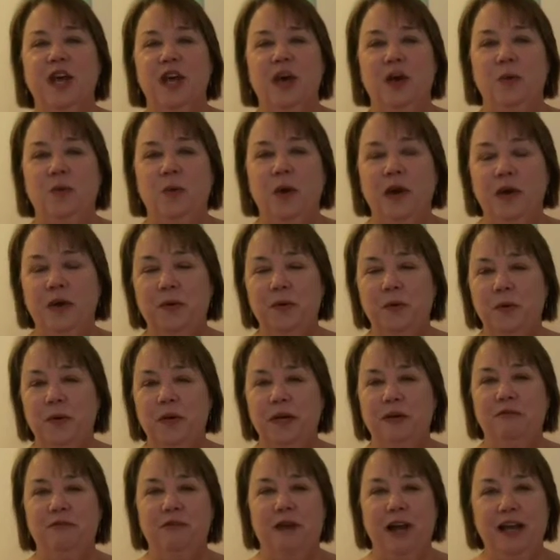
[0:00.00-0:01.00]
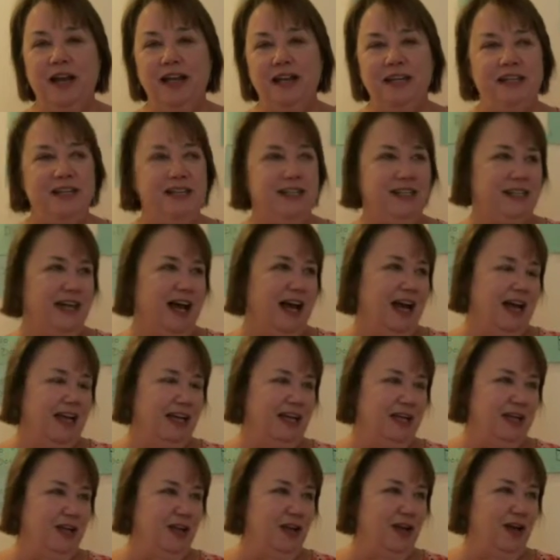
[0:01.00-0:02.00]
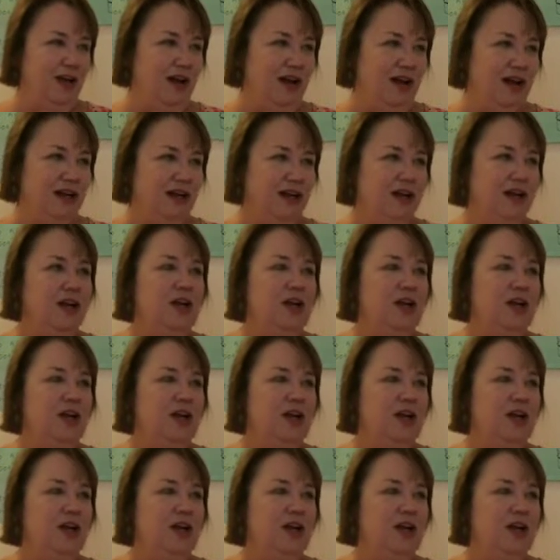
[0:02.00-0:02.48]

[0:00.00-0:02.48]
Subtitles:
when we write dialogue.